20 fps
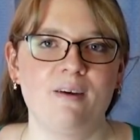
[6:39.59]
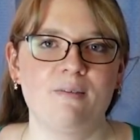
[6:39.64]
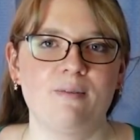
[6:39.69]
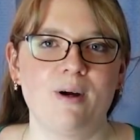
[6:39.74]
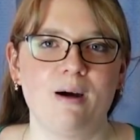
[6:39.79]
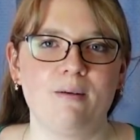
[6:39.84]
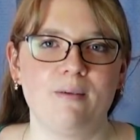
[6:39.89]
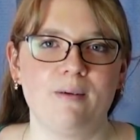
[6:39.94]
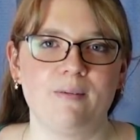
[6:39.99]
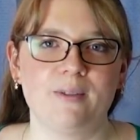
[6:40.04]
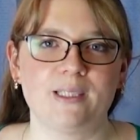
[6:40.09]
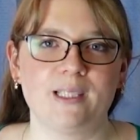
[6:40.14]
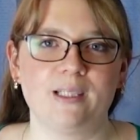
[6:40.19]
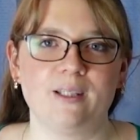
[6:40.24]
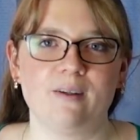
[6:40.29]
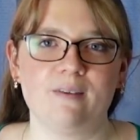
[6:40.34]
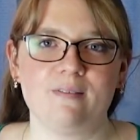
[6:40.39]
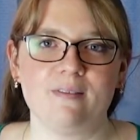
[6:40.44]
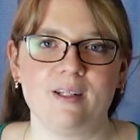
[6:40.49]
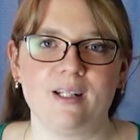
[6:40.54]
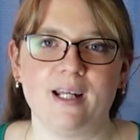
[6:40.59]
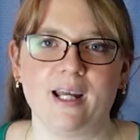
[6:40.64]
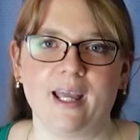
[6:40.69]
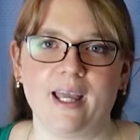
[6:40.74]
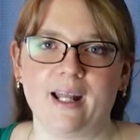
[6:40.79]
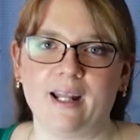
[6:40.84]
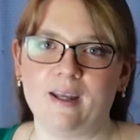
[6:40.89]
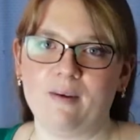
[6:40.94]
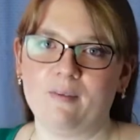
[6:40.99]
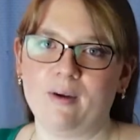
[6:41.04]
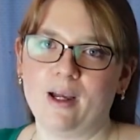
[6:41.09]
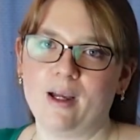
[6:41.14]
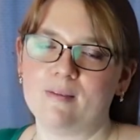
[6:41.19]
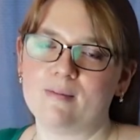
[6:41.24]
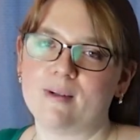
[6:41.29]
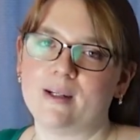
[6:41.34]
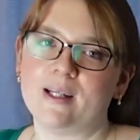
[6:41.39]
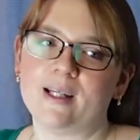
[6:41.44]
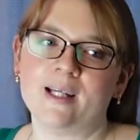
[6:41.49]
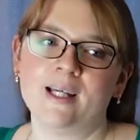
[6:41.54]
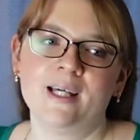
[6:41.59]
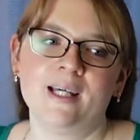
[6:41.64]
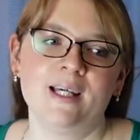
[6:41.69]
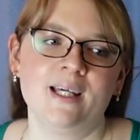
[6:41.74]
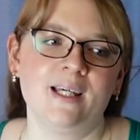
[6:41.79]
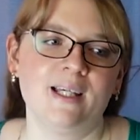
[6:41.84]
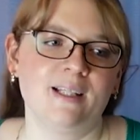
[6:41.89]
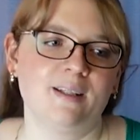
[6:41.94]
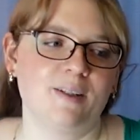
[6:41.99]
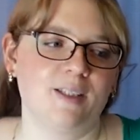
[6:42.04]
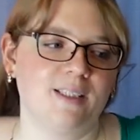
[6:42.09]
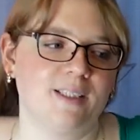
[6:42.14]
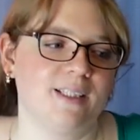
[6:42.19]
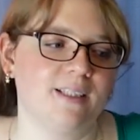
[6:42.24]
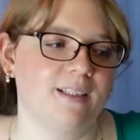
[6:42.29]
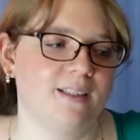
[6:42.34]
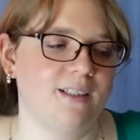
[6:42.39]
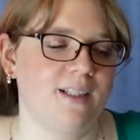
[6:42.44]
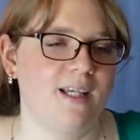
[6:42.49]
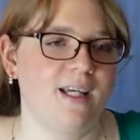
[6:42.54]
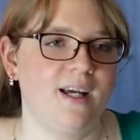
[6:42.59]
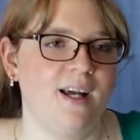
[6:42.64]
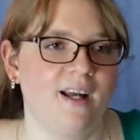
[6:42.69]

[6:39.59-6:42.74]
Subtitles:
Probably was a low V-neck anyway, but still,